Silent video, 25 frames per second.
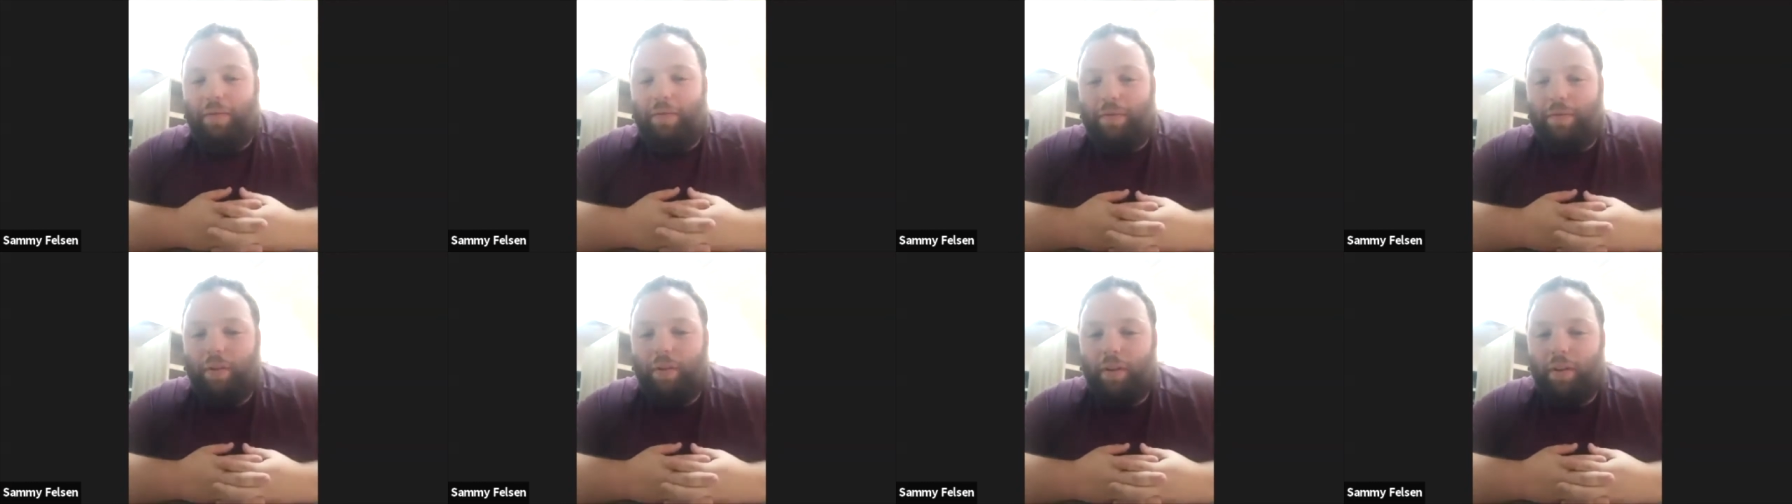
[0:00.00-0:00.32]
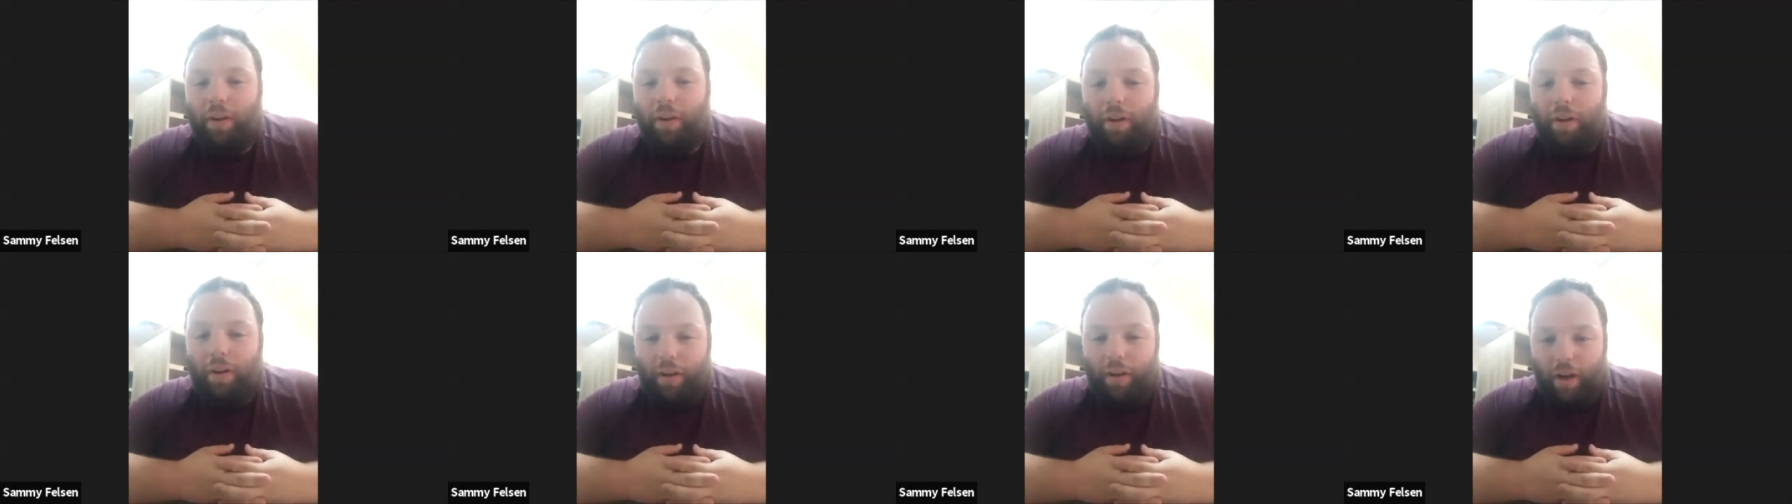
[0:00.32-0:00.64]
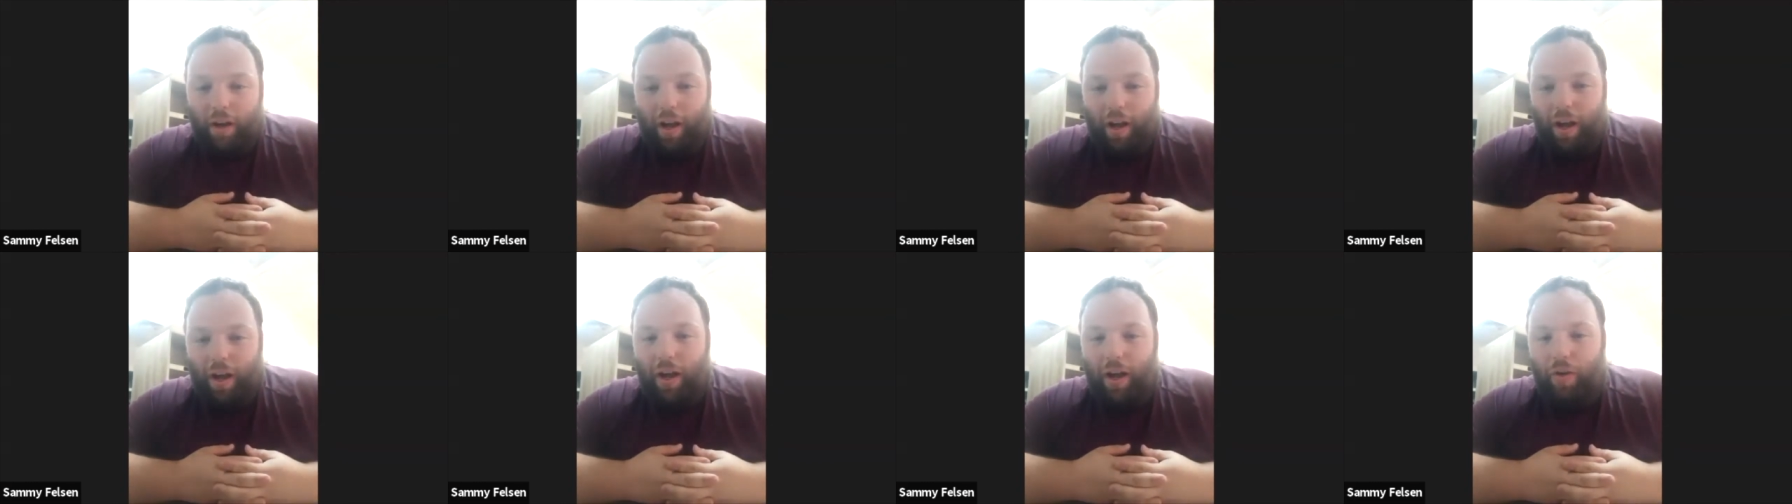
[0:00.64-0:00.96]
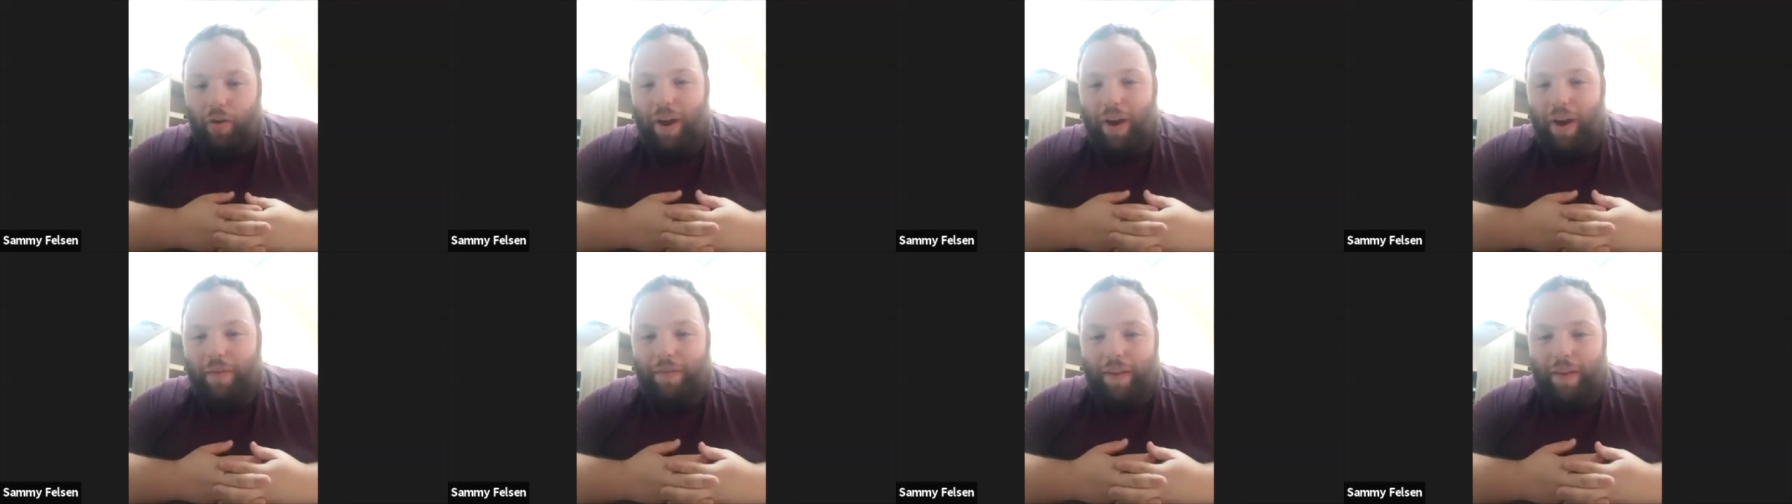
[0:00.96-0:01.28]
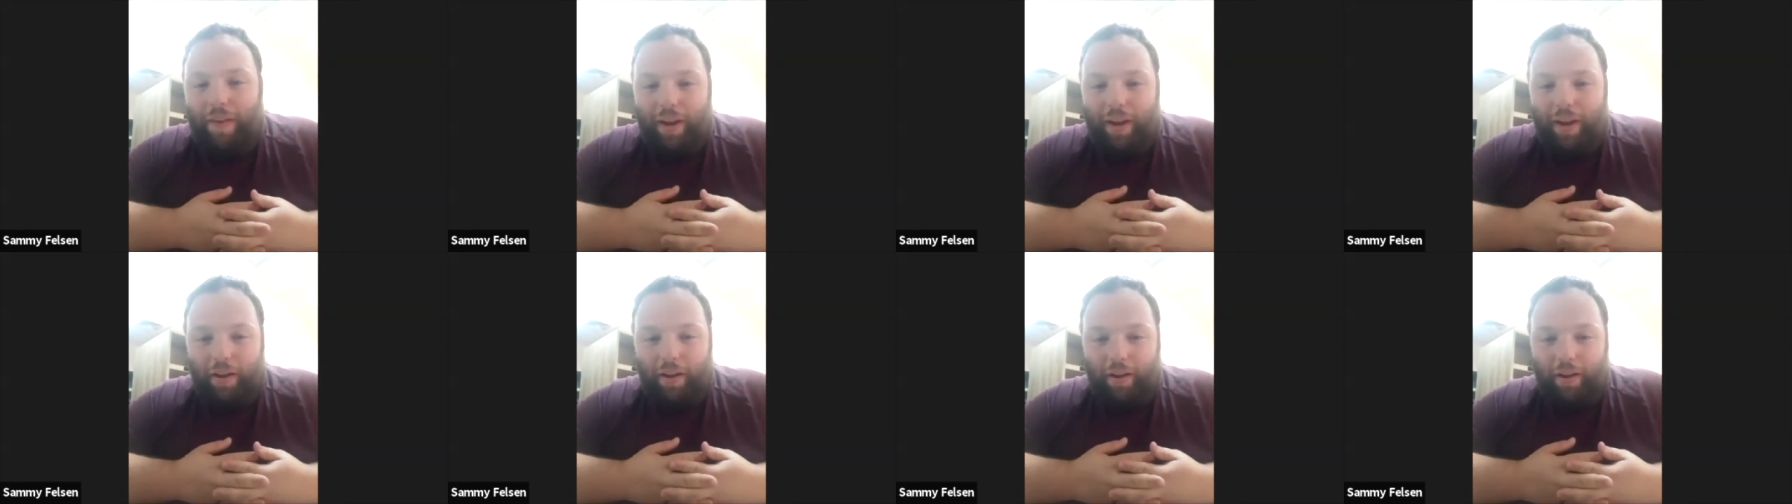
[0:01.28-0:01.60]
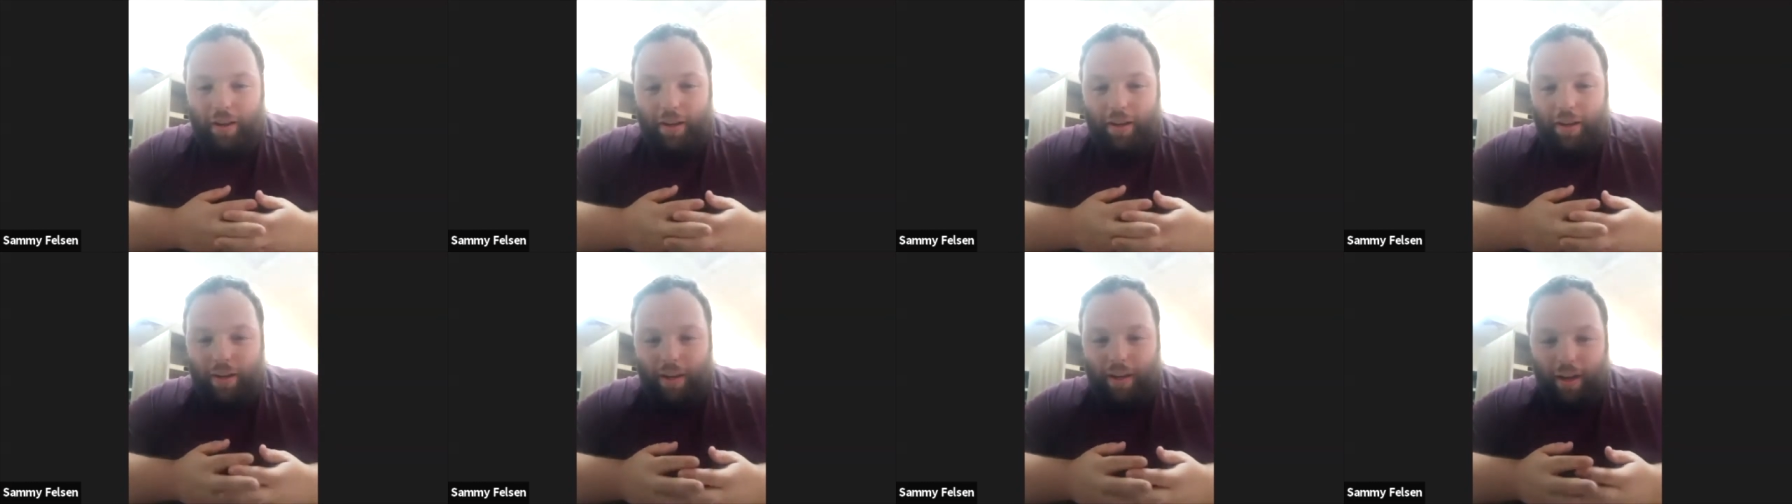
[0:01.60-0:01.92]
have uh, ref at
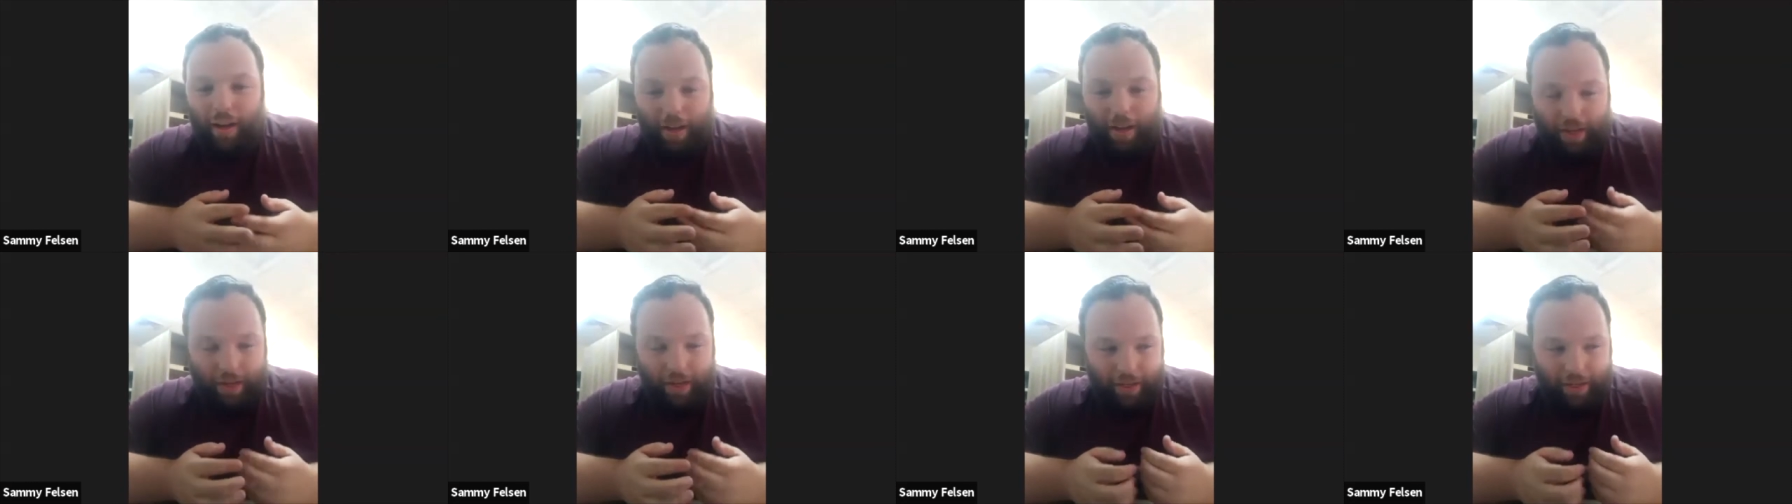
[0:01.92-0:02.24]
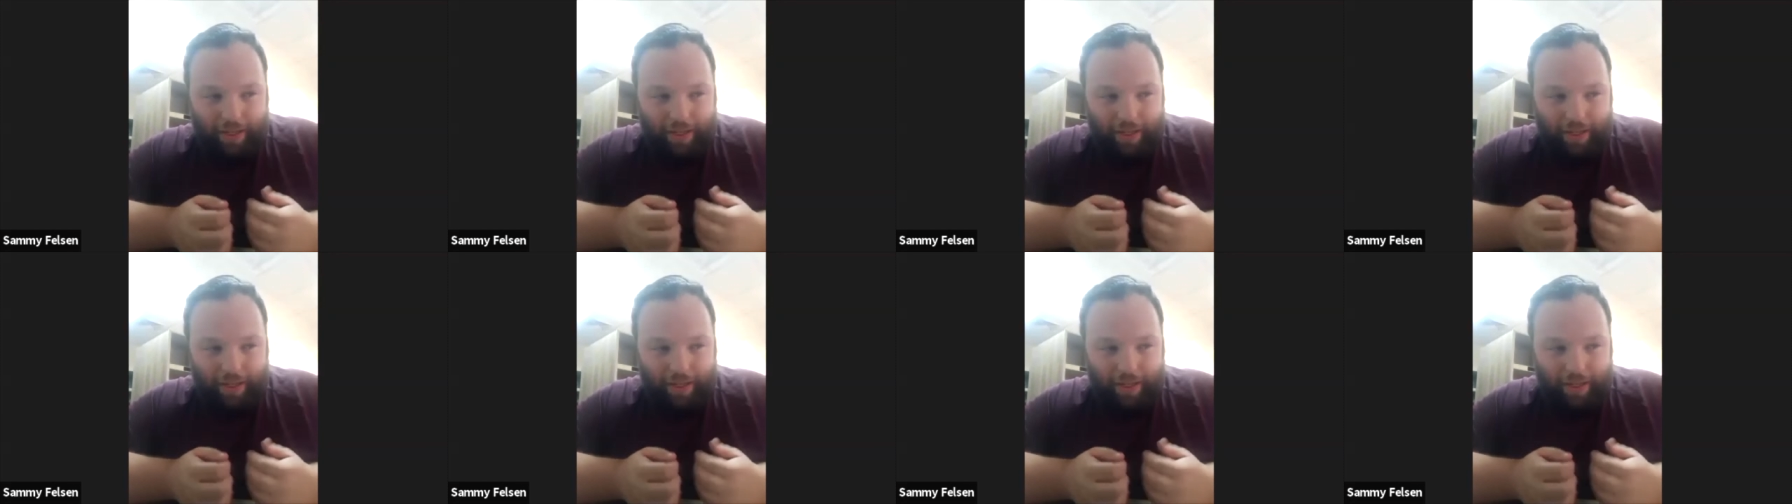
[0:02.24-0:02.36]
a,